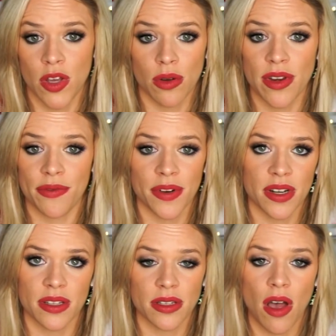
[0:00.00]
go
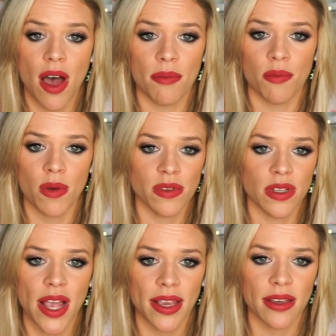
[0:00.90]
different and stop, what
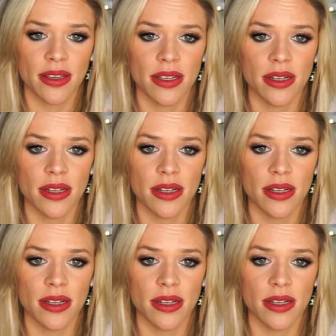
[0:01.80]
was like?